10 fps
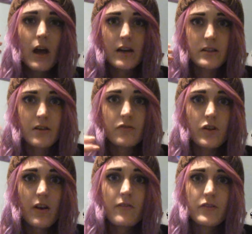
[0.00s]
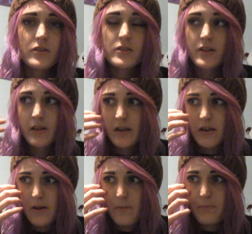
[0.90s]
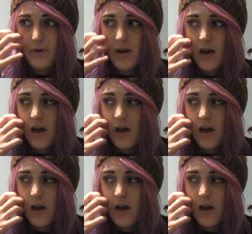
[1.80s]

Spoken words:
as I've recovered, but